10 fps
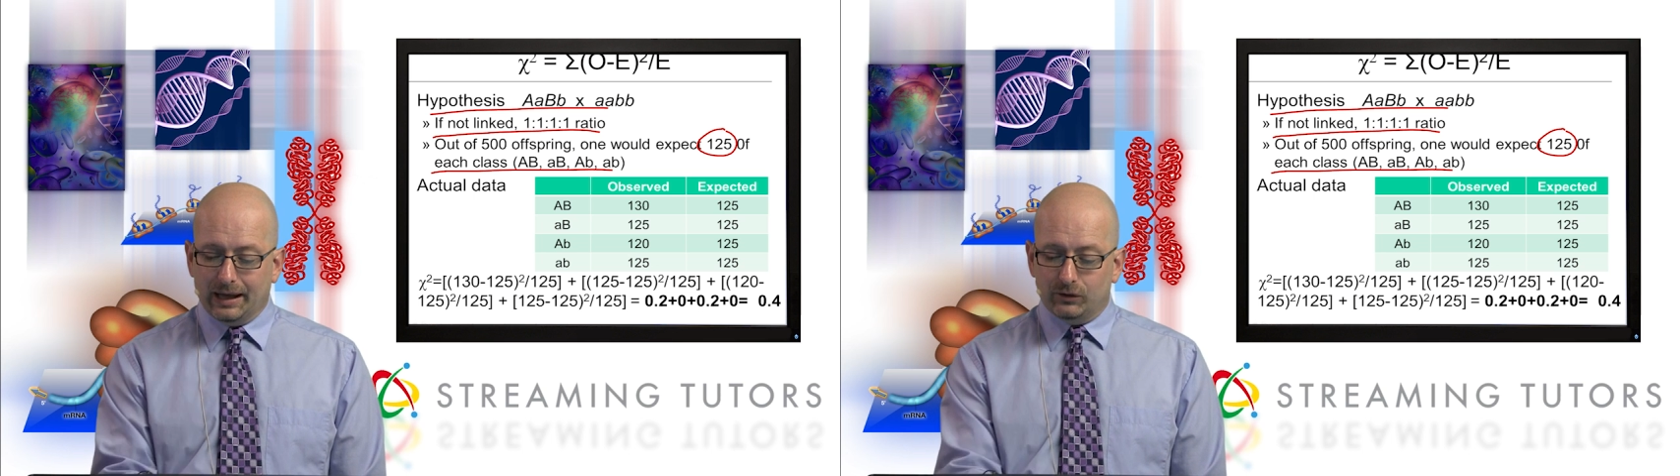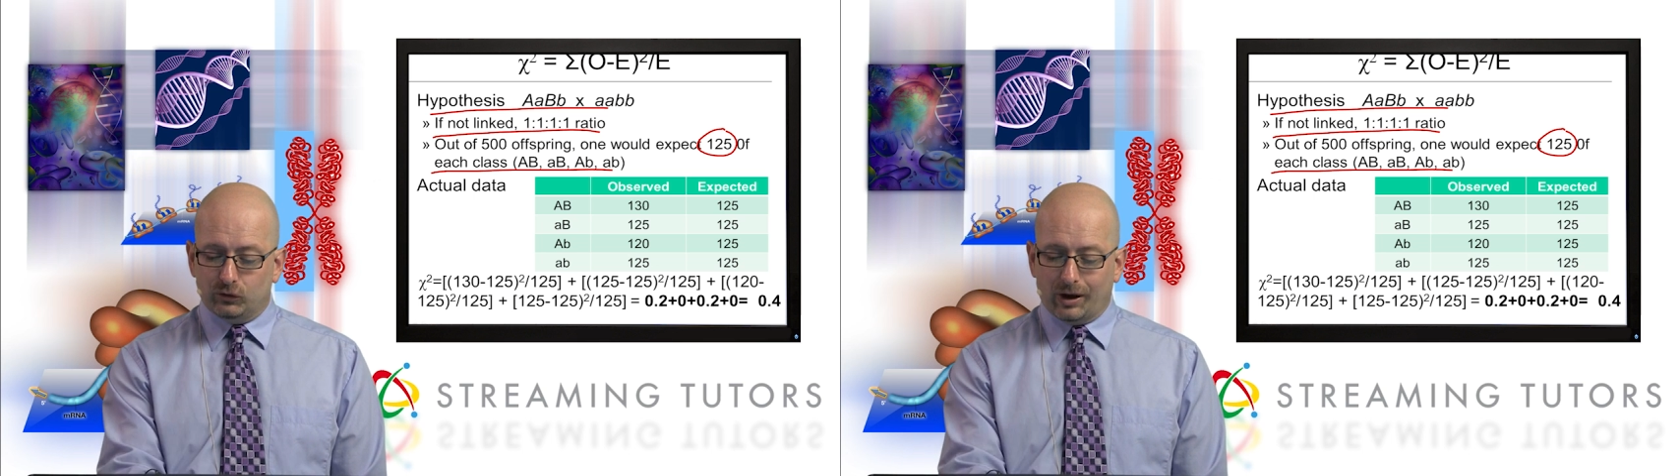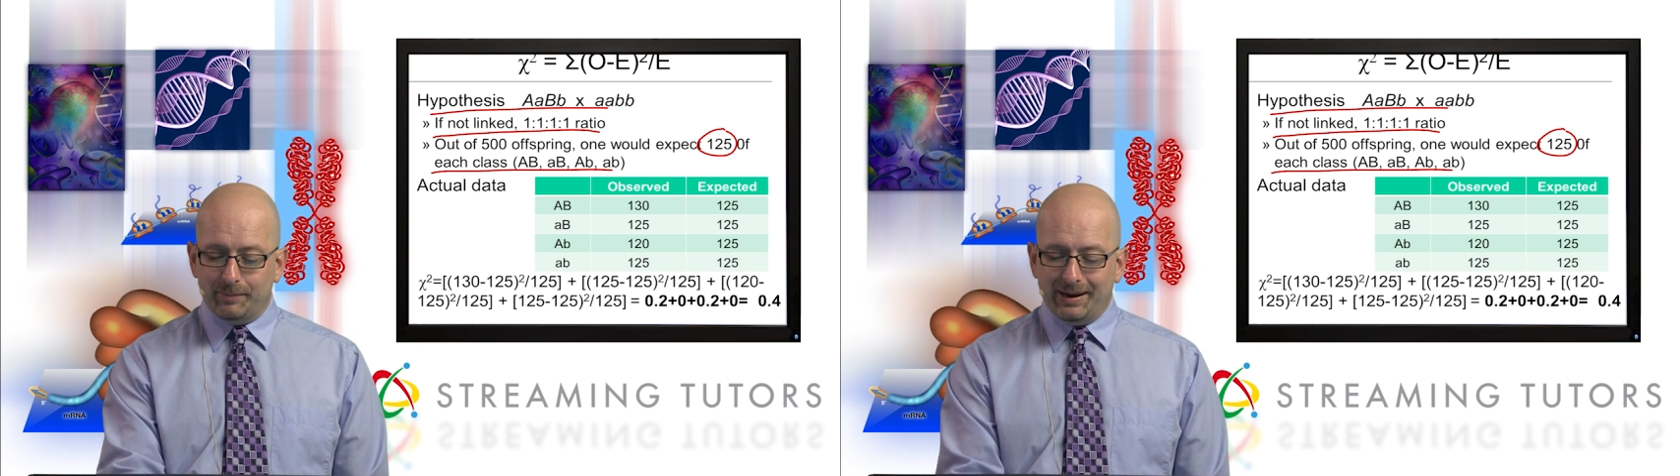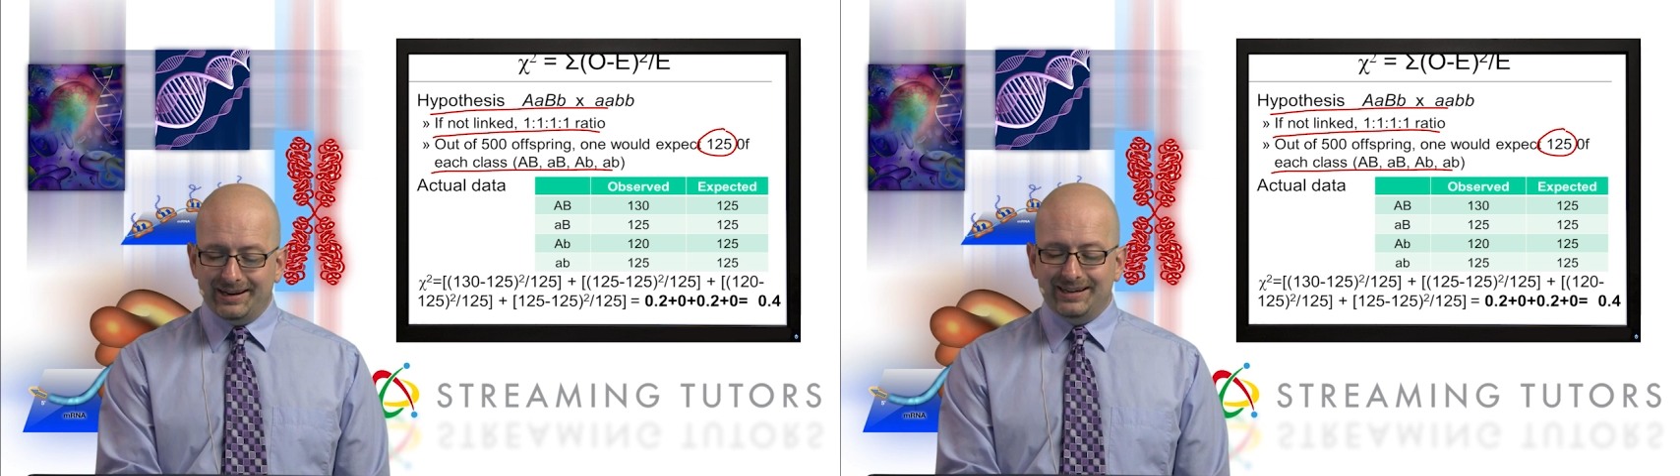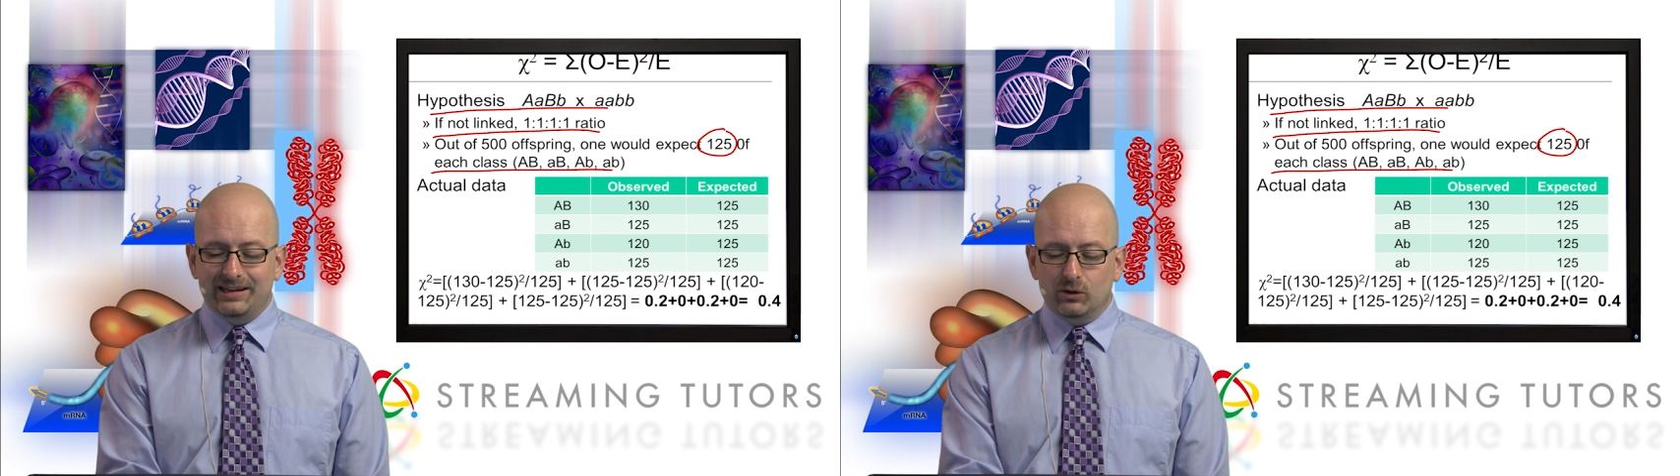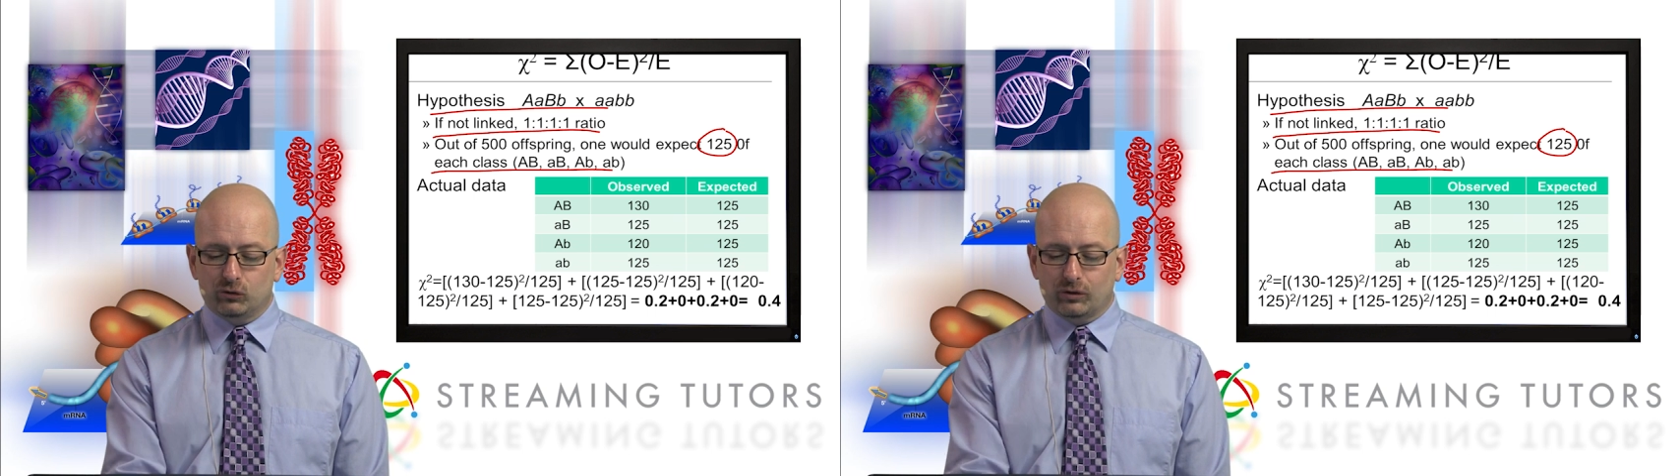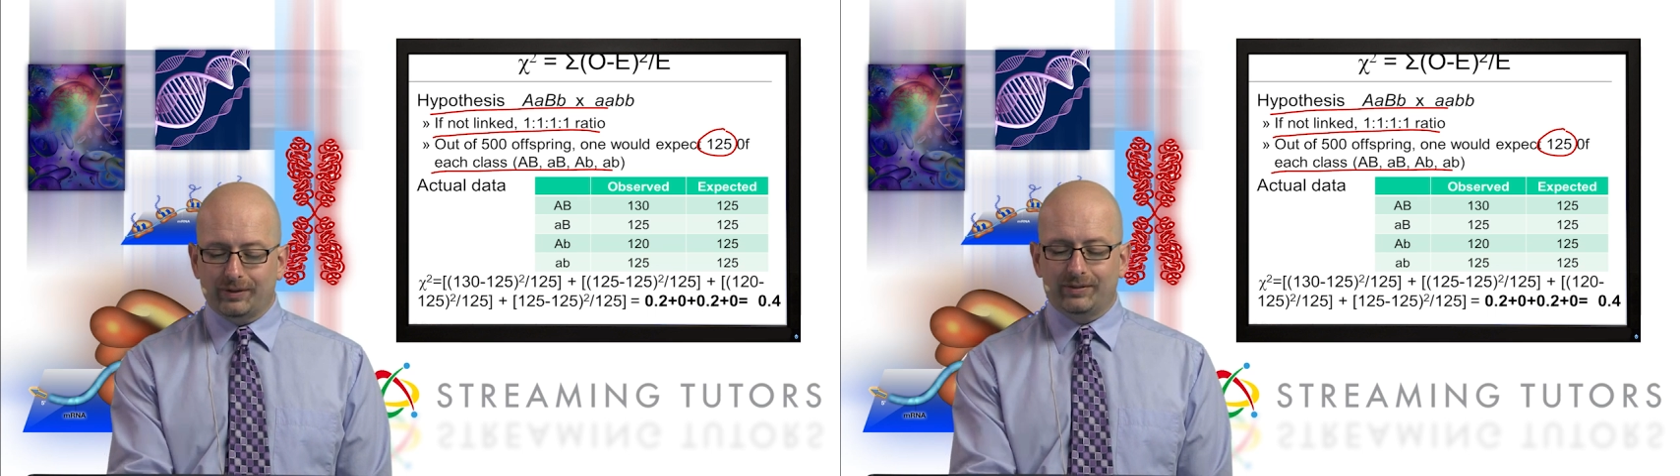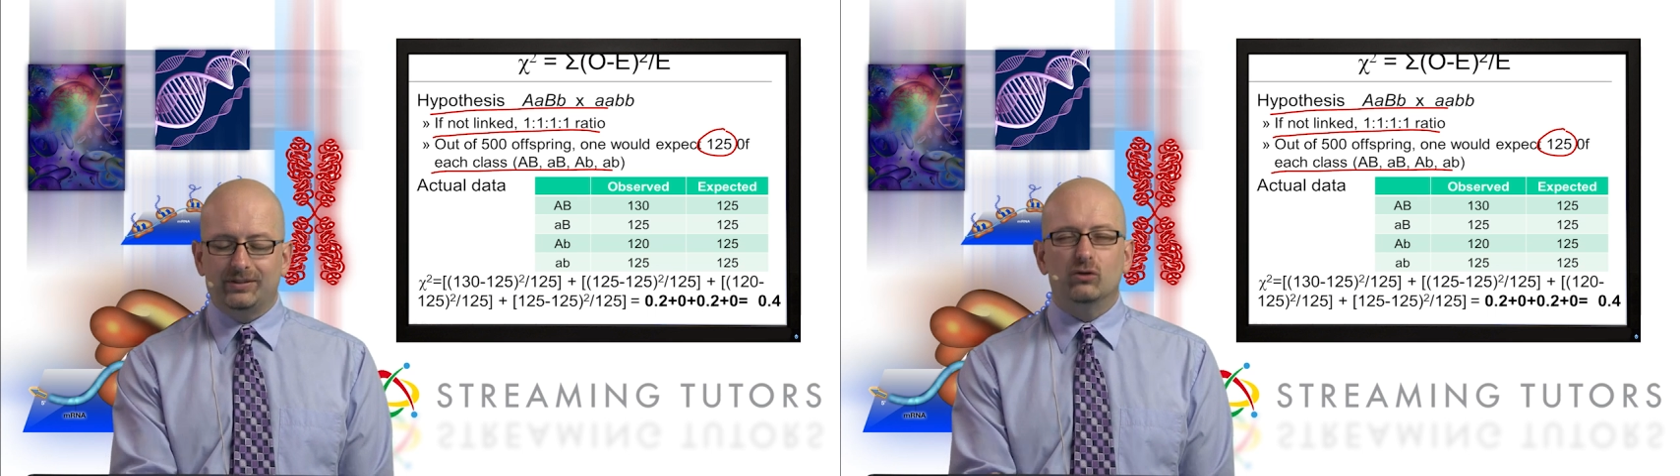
So I made it here so that